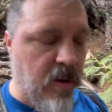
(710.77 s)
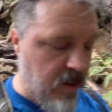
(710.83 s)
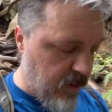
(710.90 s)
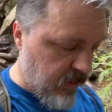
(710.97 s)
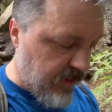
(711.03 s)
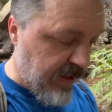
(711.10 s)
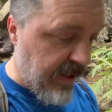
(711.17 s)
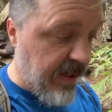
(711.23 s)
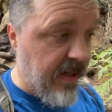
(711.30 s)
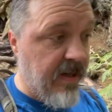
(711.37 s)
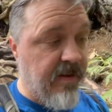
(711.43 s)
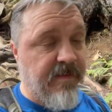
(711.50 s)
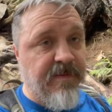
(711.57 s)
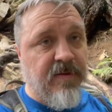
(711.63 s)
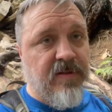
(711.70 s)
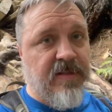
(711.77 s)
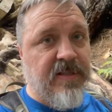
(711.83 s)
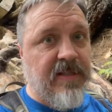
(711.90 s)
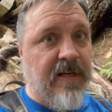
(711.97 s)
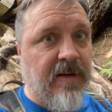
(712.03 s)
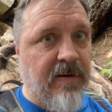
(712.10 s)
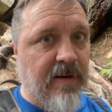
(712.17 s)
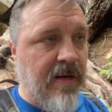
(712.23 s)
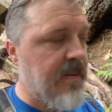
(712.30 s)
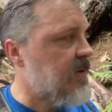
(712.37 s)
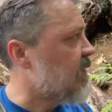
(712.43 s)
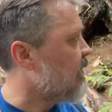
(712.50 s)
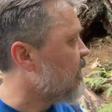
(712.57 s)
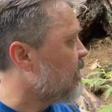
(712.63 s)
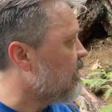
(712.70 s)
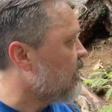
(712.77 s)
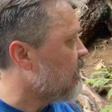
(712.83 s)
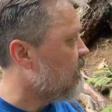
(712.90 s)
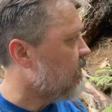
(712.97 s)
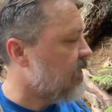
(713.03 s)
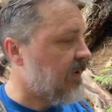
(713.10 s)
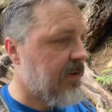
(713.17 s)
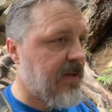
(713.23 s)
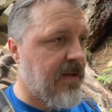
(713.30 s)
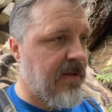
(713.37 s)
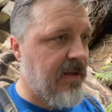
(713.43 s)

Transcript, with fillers: Okay, first scary obstacle. We got a